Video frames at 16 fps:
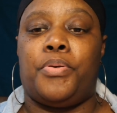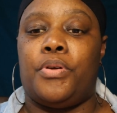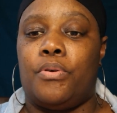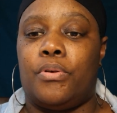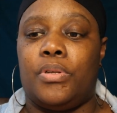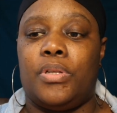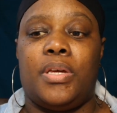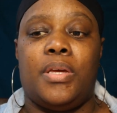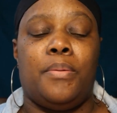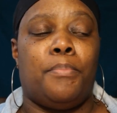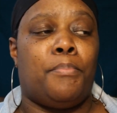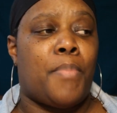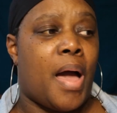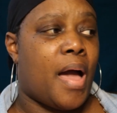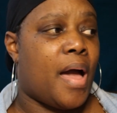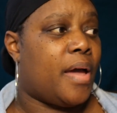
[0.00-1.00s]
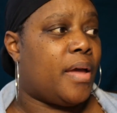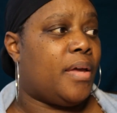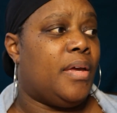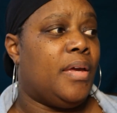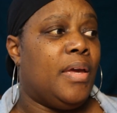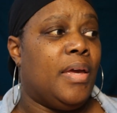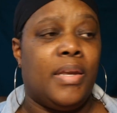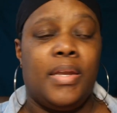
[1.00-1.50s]
purely my
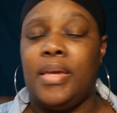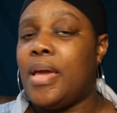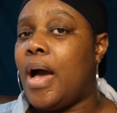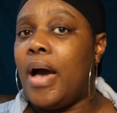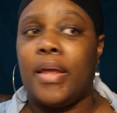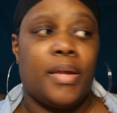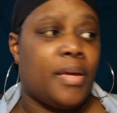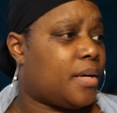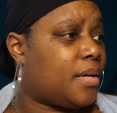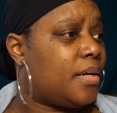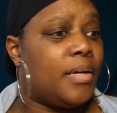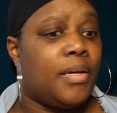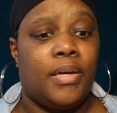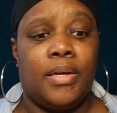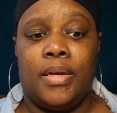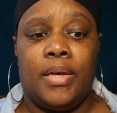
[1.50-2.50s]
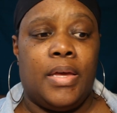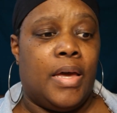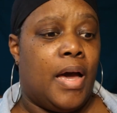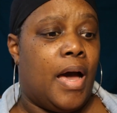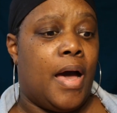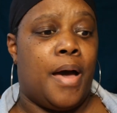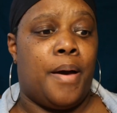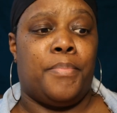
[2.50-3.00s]
idiotic
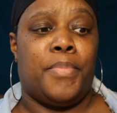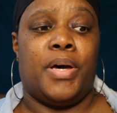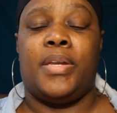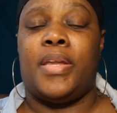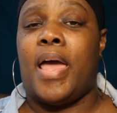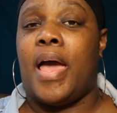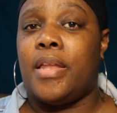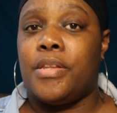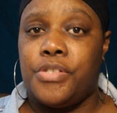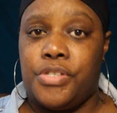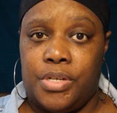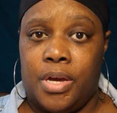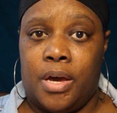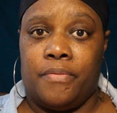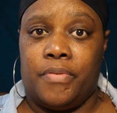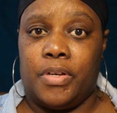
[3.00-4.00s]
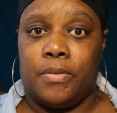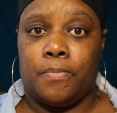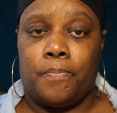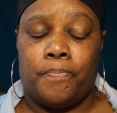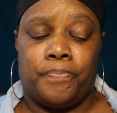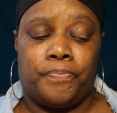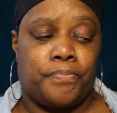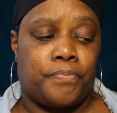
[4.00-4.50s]
analogy of it.
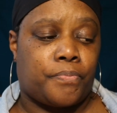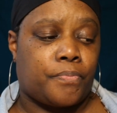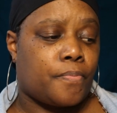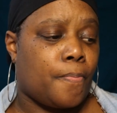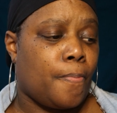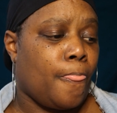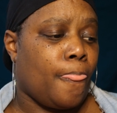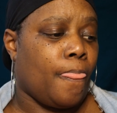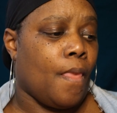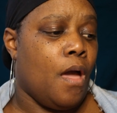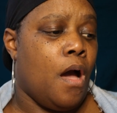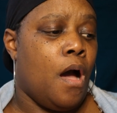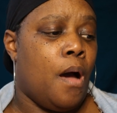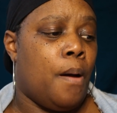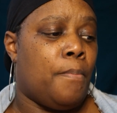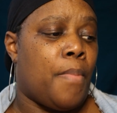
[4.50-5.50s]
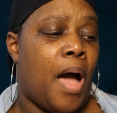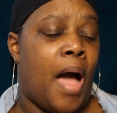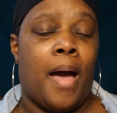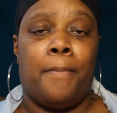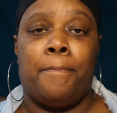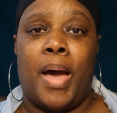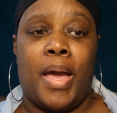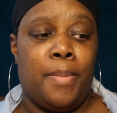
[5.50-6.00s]

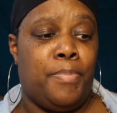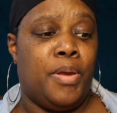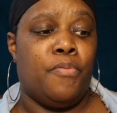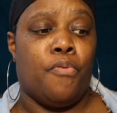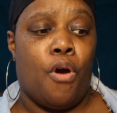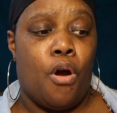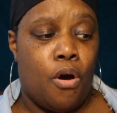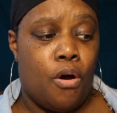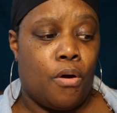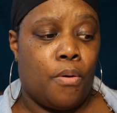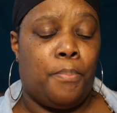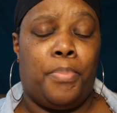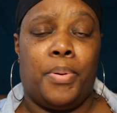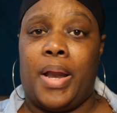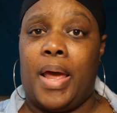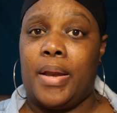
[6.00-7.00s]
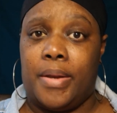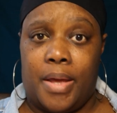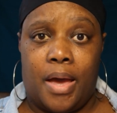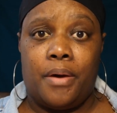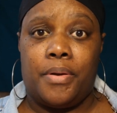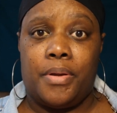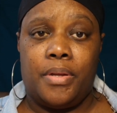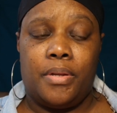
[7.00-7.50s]
I might be wrong, but I
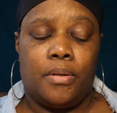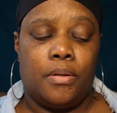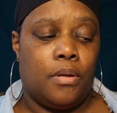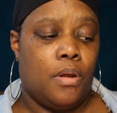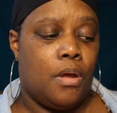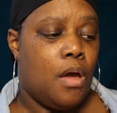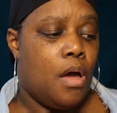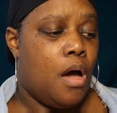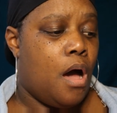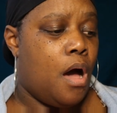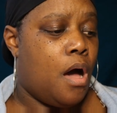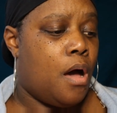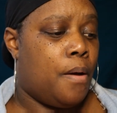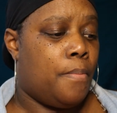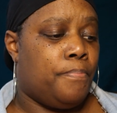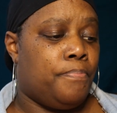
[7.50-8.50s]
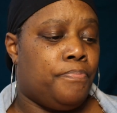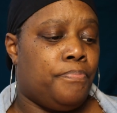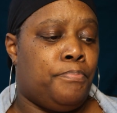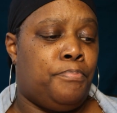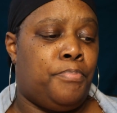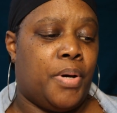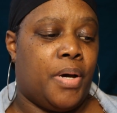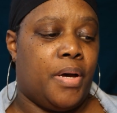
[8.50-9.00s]
doubt it.
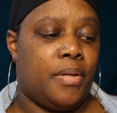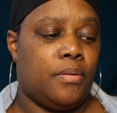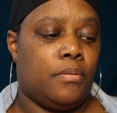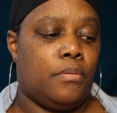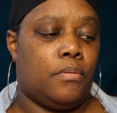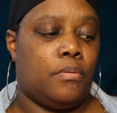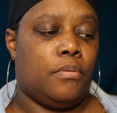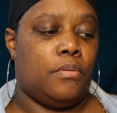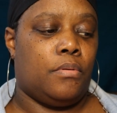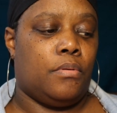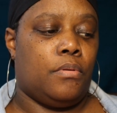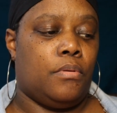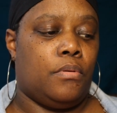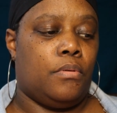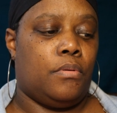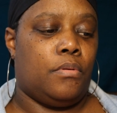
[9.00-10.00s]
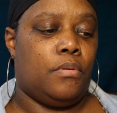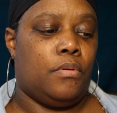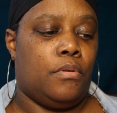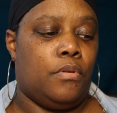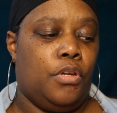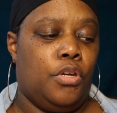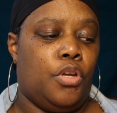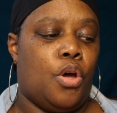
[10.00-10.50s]
But
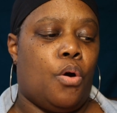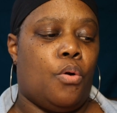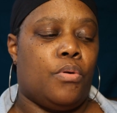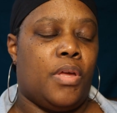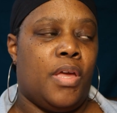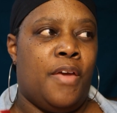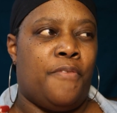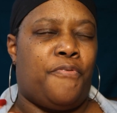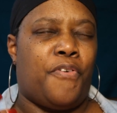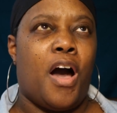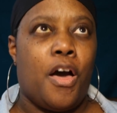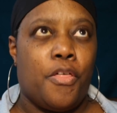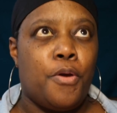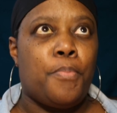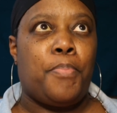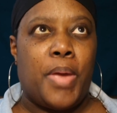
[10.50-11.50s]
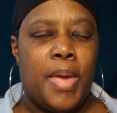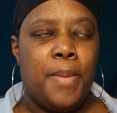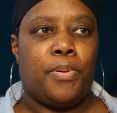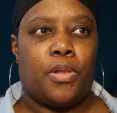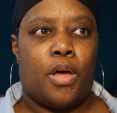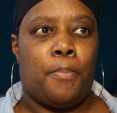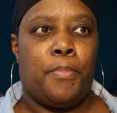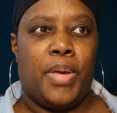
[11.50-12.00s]
you know, if other
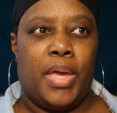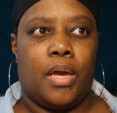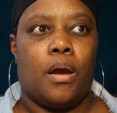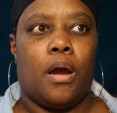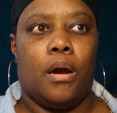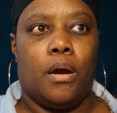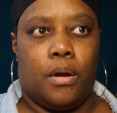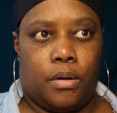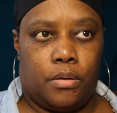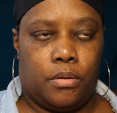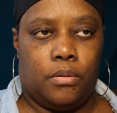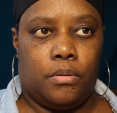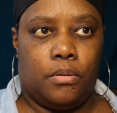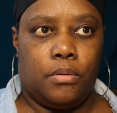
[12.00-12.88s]
people are being hurt